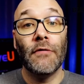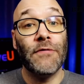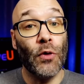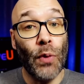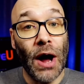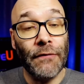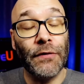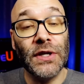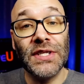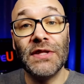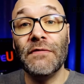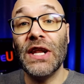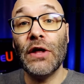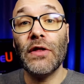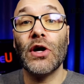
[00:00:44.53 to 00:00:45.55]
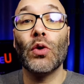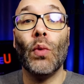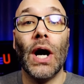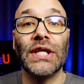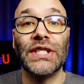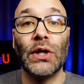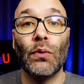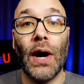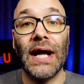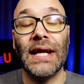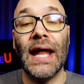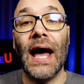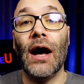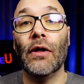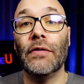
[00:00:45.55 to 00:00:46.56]
For reference, the video that you're watching right
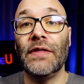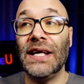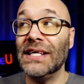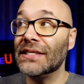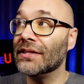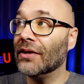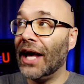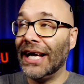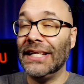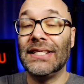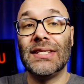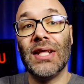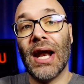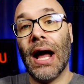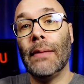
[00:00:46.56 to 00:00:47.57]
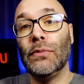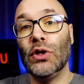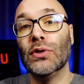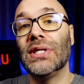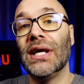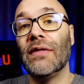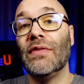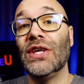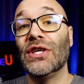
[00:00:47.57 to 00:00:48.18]
now, these lights that I'm using,